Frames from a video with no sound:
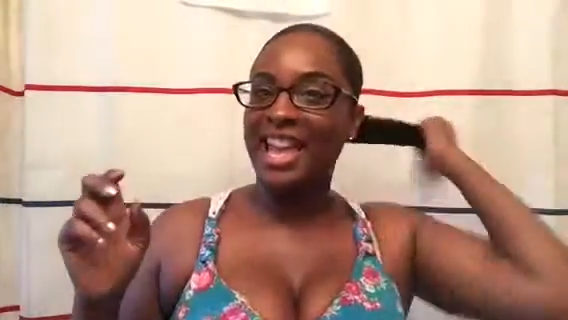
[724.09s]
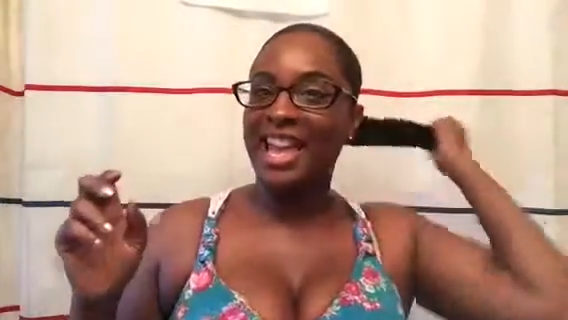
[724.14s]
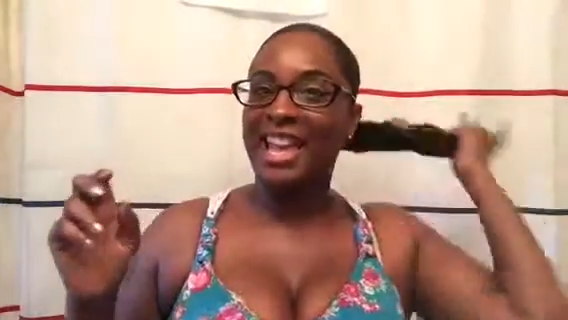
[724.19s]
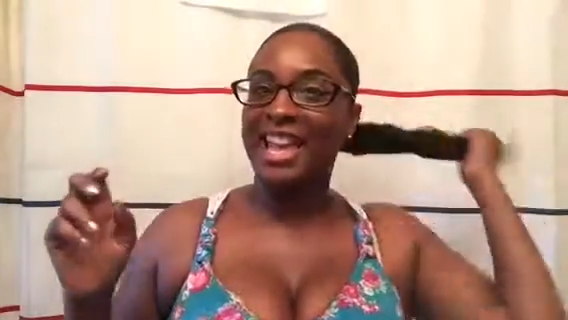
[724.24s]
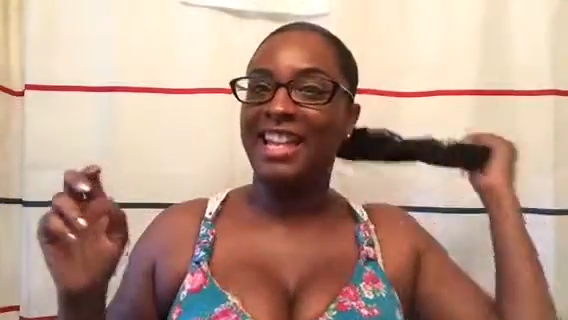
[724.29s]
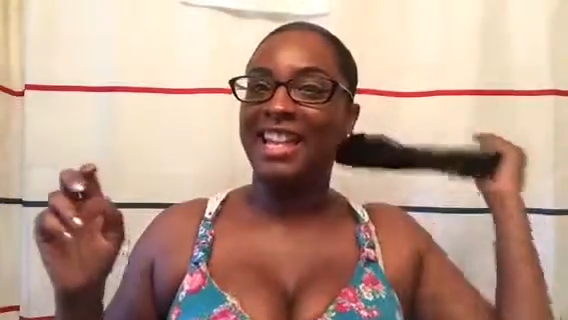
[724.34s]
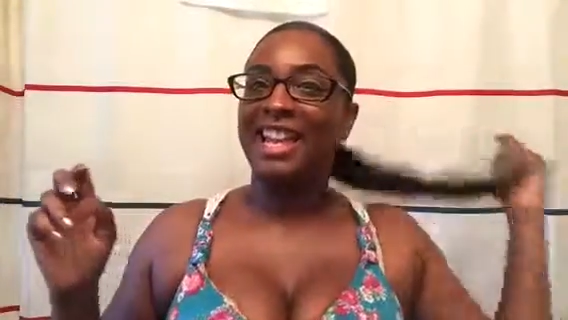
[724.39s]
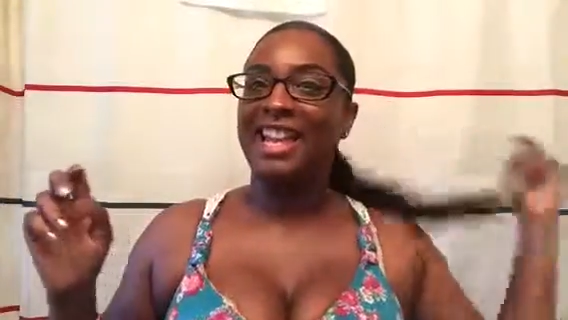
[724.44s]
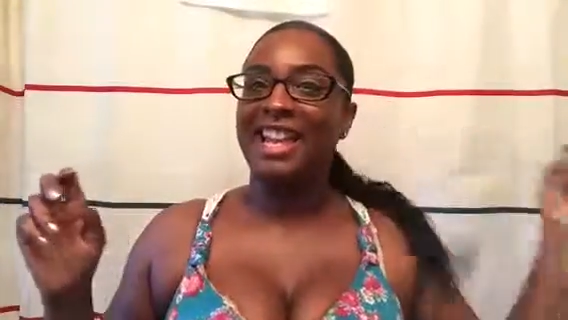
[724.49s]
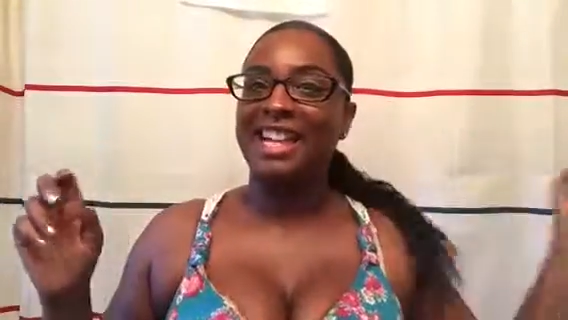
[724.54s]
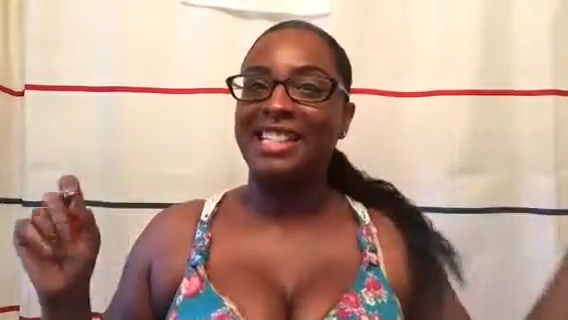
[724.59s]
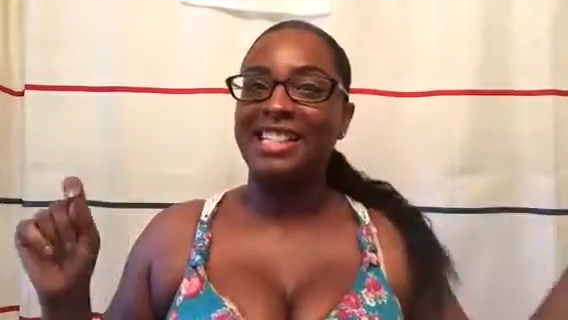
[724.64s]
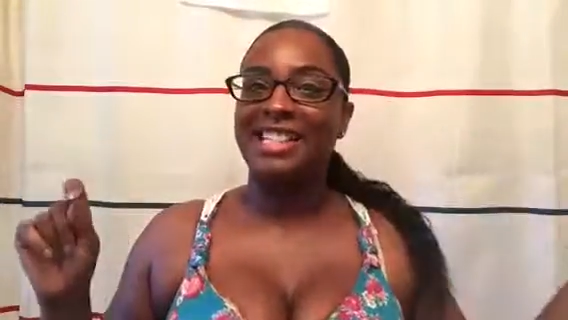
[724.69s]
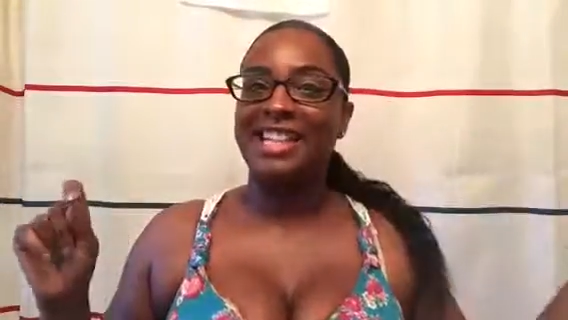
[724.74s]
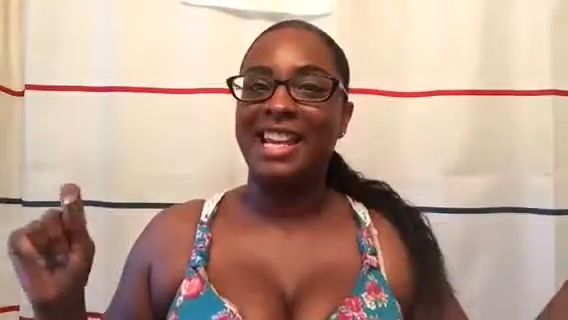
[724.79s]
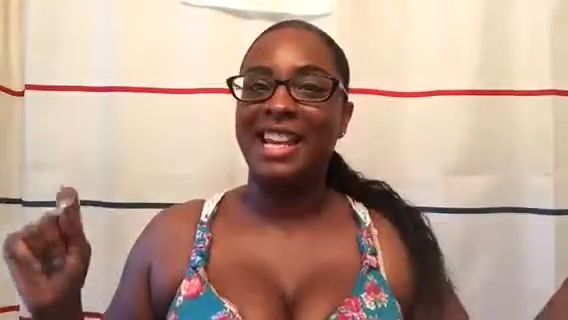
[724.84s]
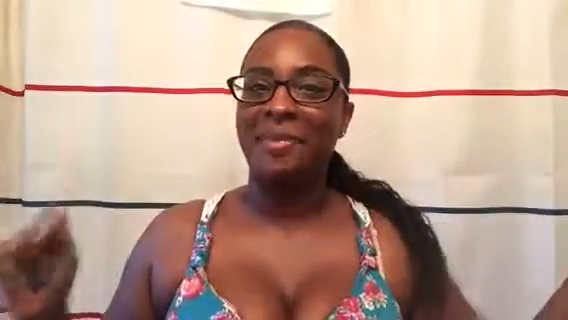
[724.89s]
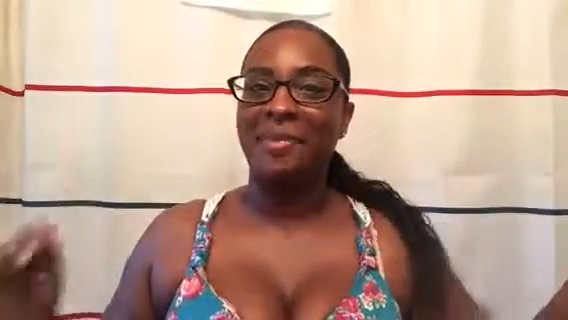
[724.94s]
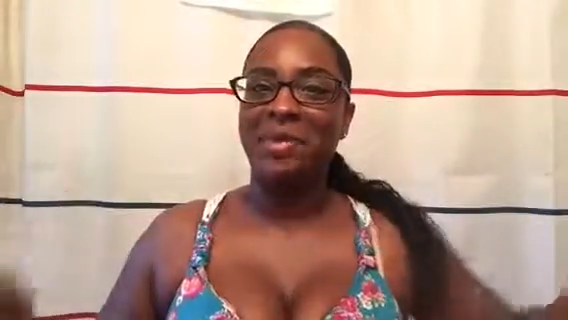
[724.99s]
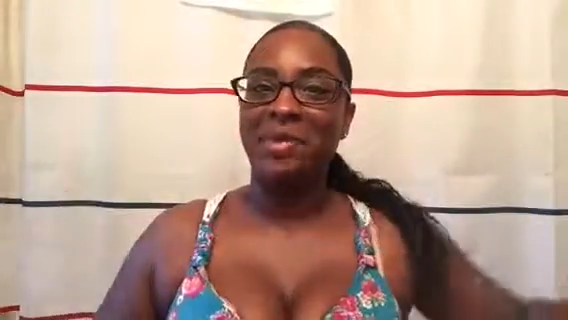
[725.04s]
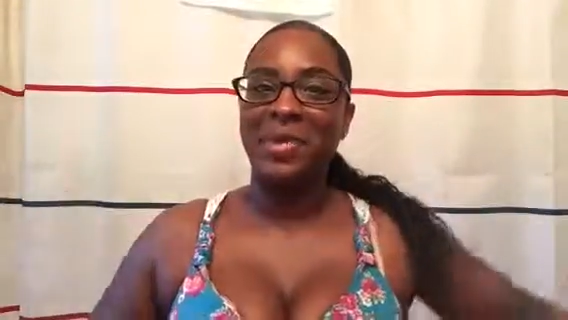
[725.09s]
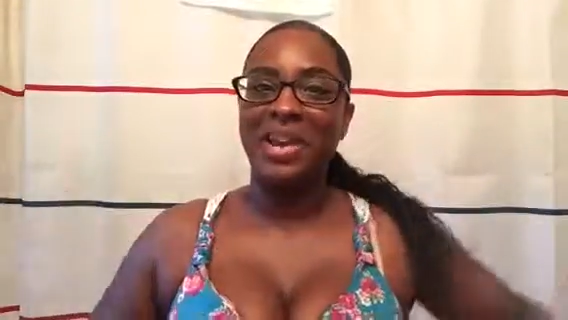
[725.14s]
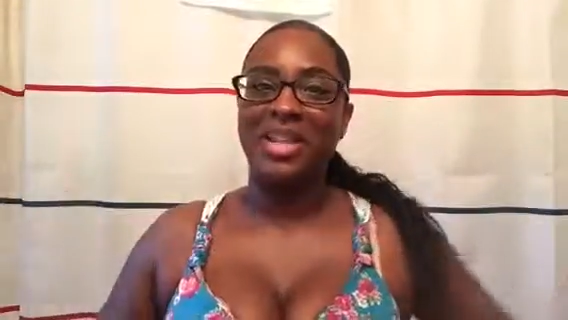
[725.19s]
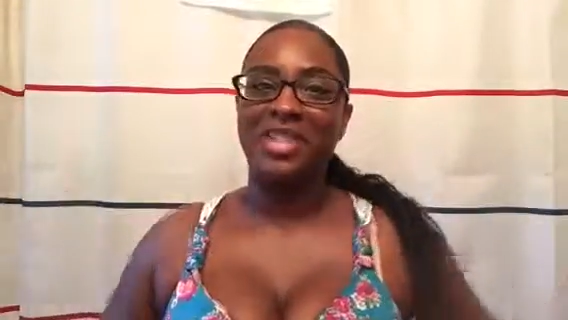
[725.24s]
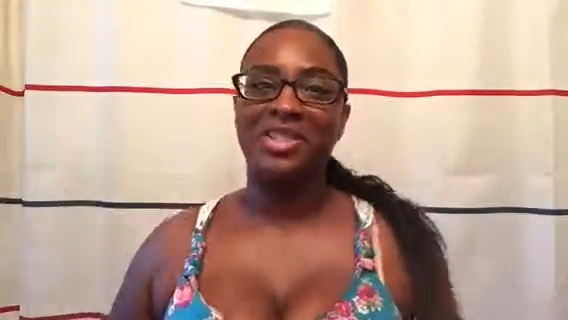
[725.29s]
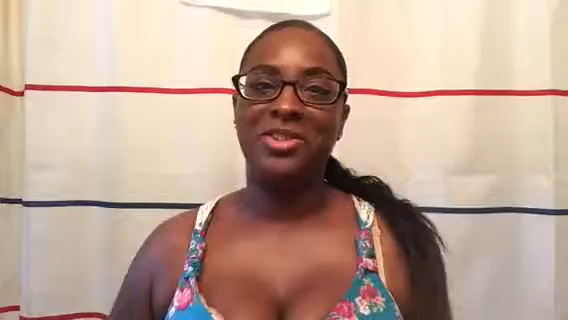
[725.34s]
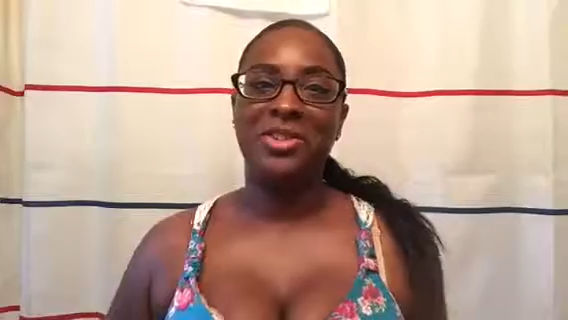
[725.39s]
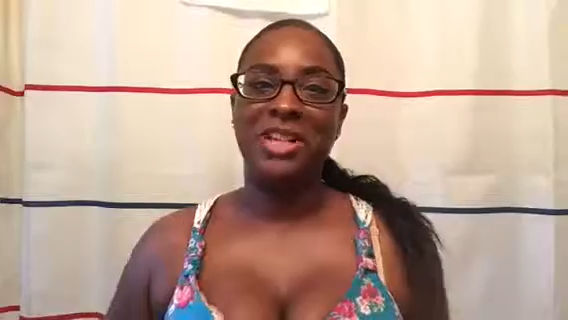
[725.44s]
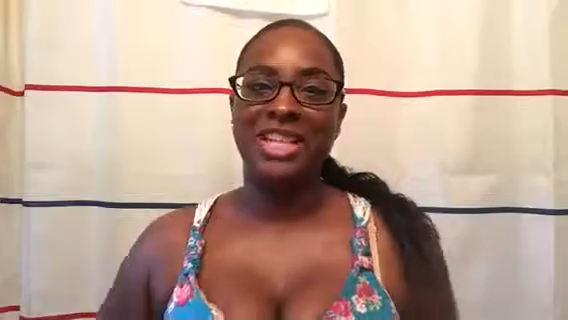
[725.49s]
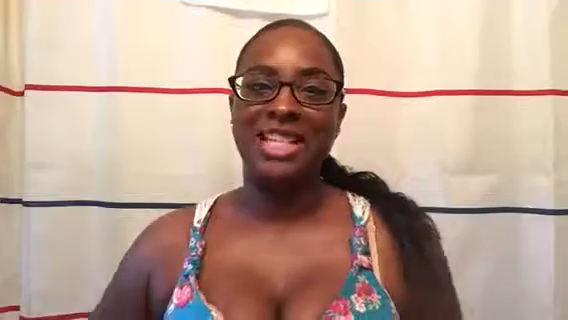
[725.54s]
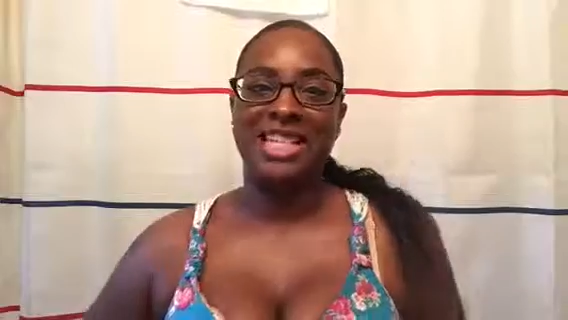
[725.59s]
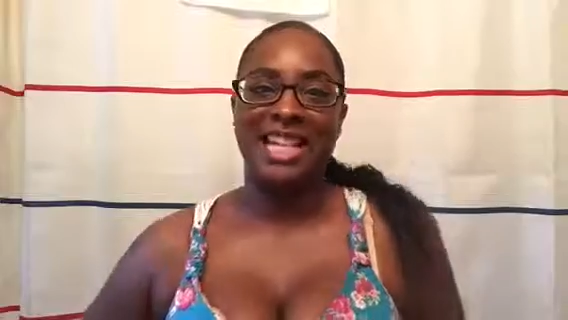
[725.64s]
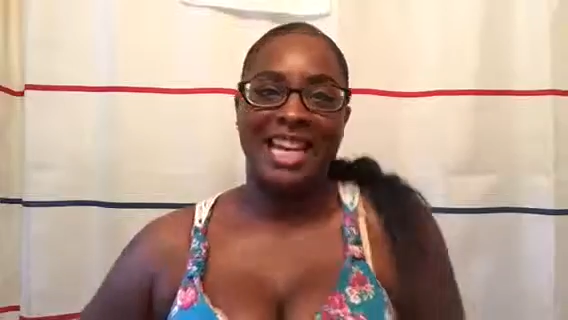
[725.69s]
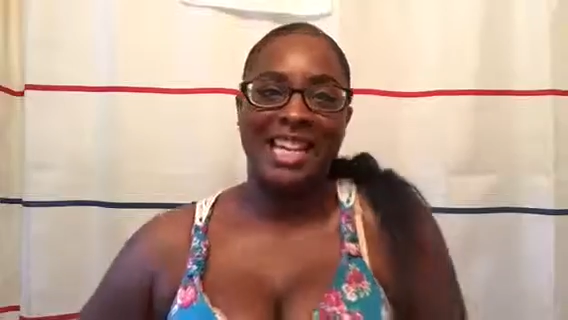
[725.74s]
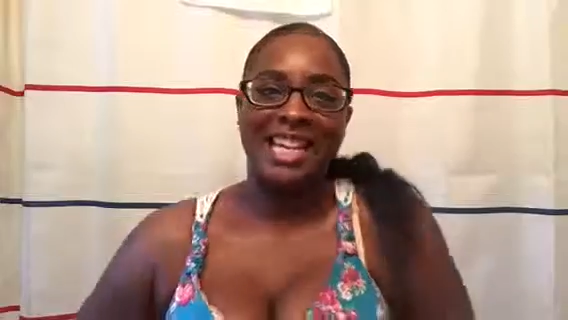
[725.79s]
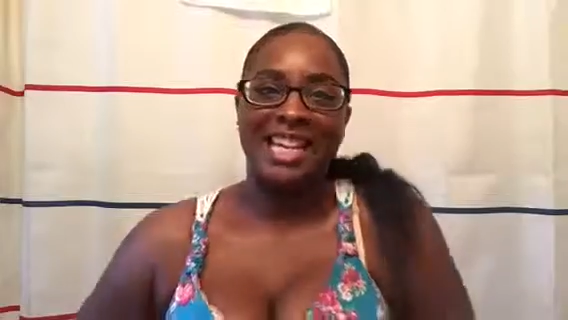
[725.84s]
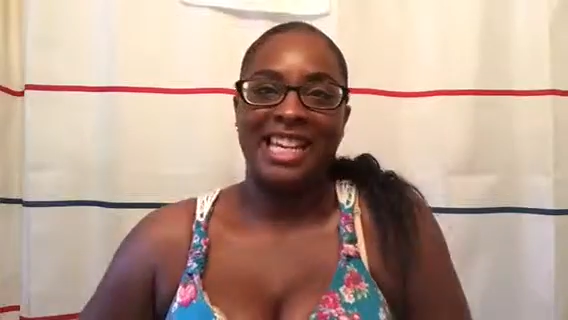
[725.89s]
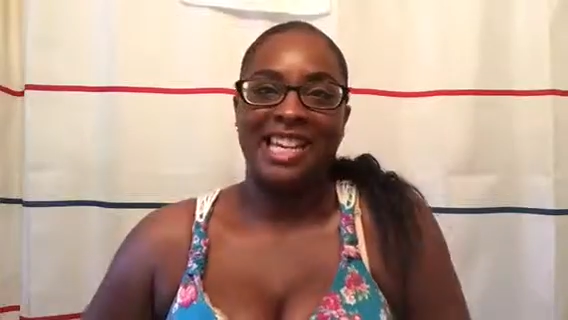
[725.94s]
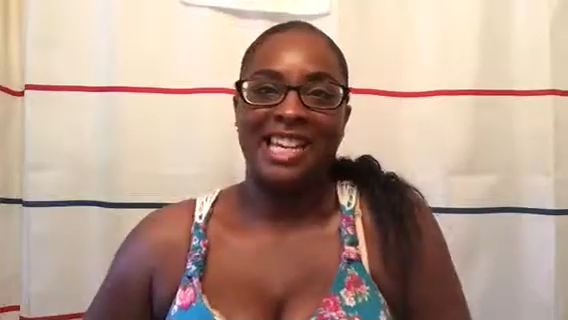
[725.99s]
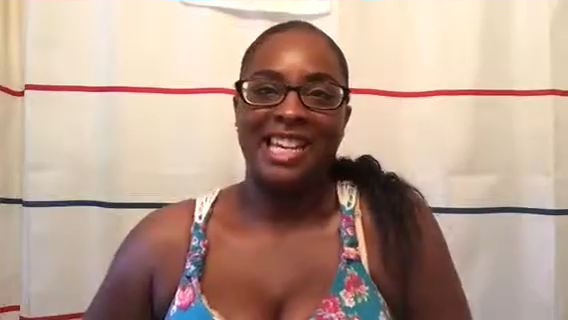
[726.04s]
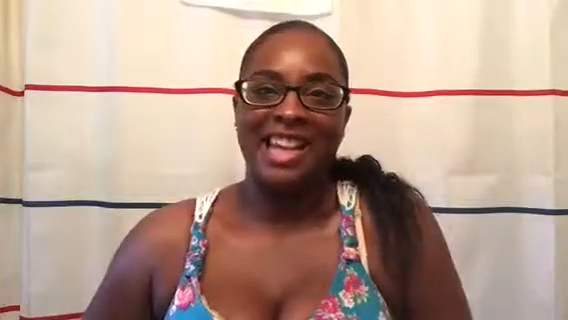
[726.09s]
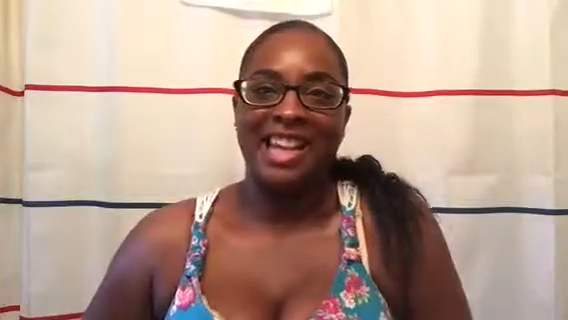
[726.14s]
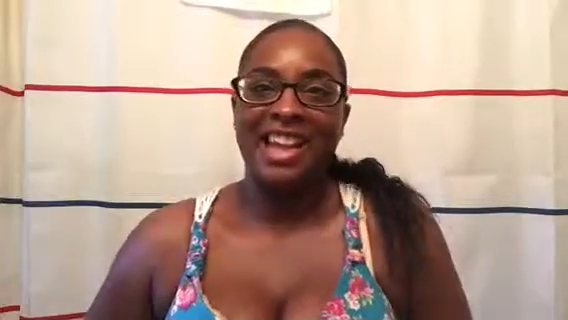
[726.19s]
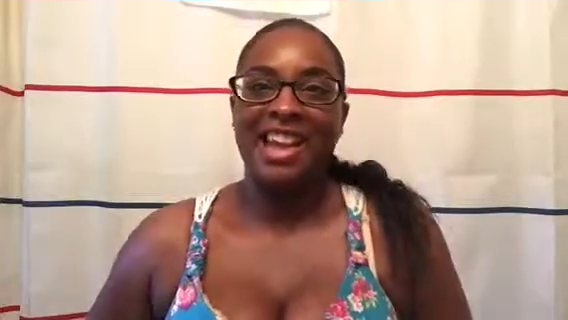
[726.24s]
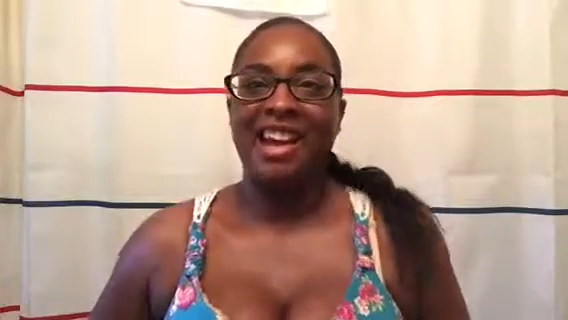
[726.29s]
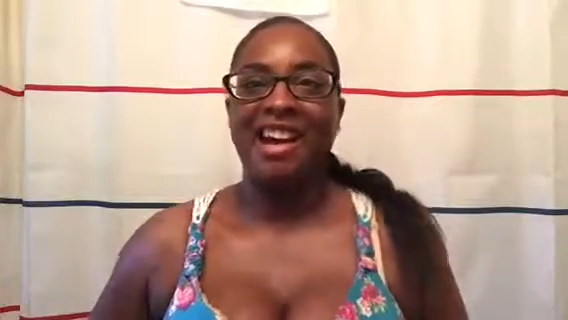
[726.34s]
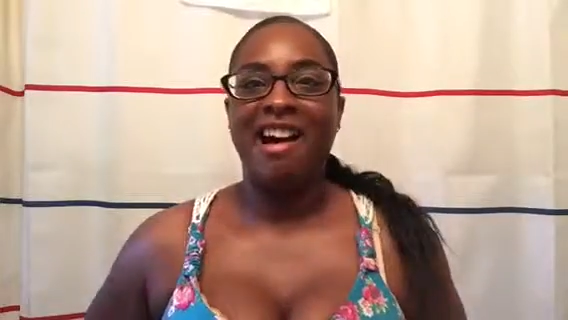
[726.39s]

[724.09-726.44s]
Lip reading: And like I said, I'm going to Kentucky.